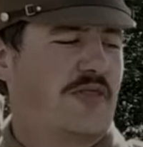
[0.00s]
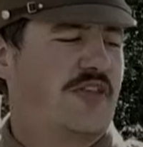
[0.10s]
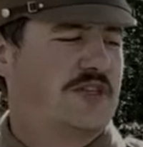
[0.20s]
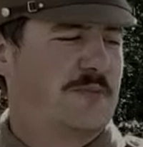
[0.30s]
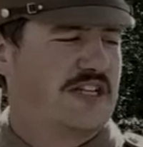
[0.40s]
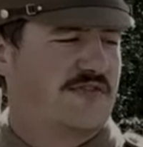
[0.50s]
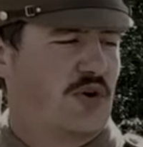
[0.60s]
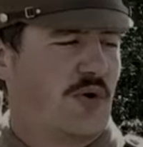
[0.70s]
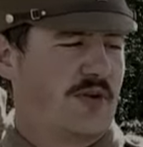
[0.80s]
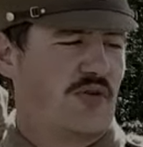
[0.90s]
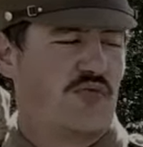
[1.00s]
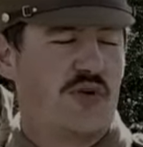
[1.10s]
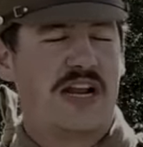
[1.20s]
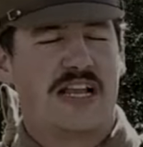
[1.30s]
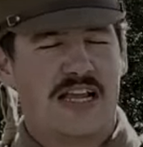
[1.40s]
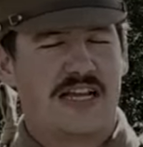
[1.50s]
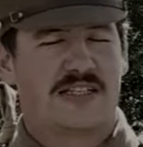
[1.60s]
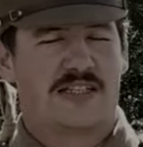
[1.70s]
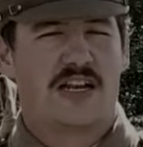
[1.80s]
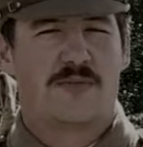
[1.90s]
but this piece of equipment really
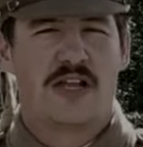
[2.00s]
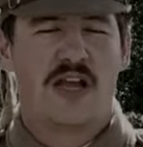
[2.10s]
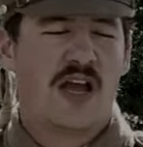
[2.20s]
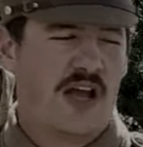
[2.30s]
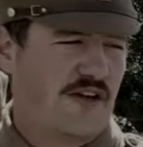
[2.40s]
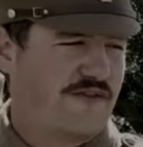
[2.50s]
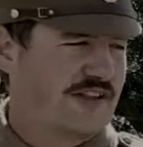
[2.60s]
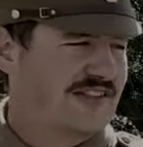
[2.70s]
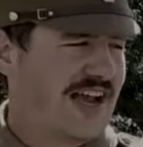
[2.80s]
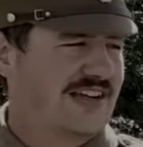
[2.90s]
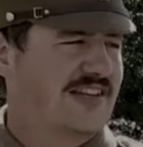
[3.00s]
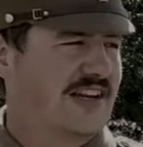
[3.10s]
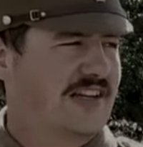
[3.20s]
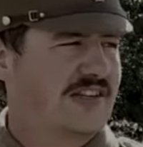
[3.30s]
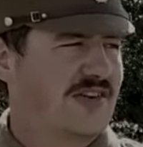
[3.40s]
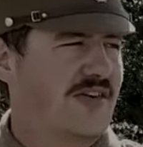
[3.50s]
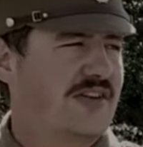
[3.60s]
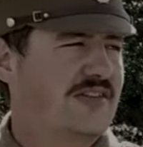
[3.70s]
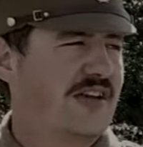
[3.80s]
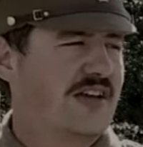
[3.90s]
is going to be a fantastically
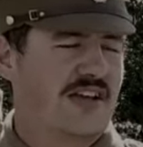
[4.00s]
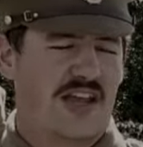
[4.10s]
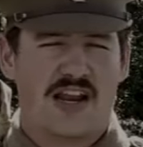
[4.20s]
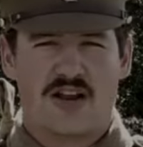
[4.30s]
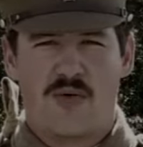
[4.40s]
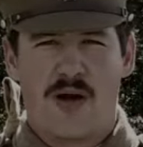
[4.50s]
designed killing